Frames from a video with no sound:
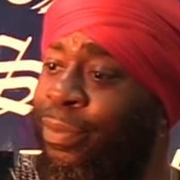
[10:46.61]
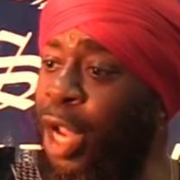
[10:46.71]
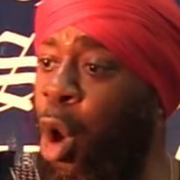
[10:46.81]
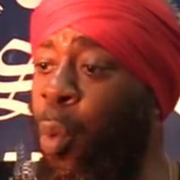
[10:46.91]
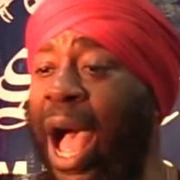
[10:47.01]

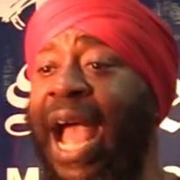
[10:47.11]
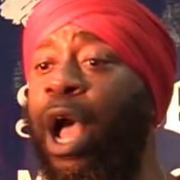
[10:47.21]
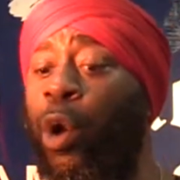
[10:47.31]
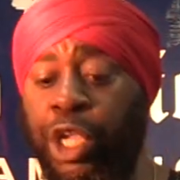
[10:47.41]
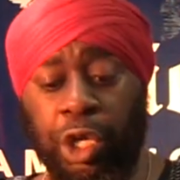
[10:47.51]
No. Why?
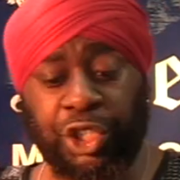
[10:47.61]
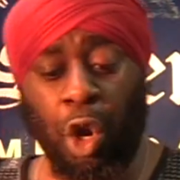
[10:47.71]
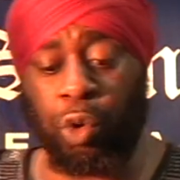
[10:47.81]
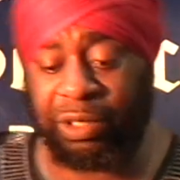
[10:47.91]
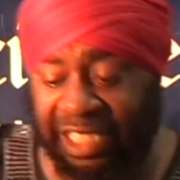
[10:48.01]
On your
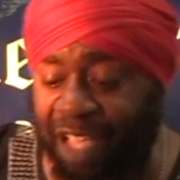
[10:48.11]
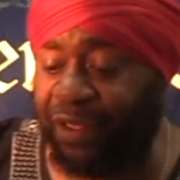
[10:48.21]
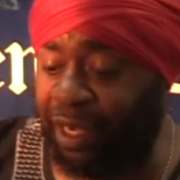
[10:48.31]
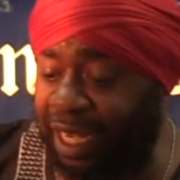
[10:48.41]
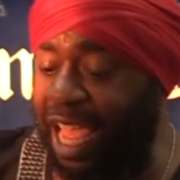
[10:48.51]
circle 7,